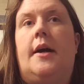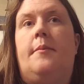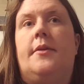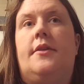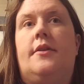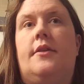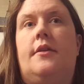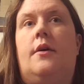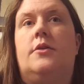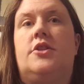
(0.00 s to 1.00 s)
but
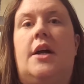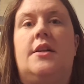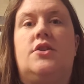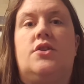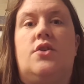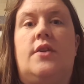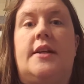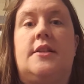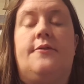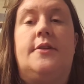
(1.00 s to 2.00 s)
those challenges are like
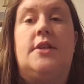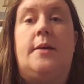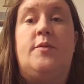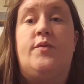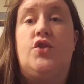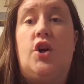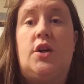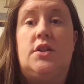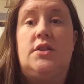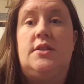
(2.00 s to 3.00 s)
different types of
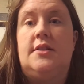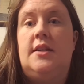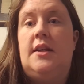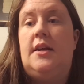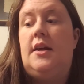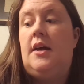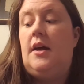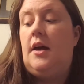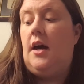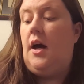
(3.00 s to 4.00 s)
charts.
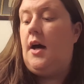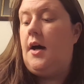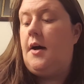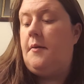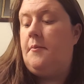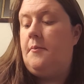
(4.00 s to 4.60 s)
My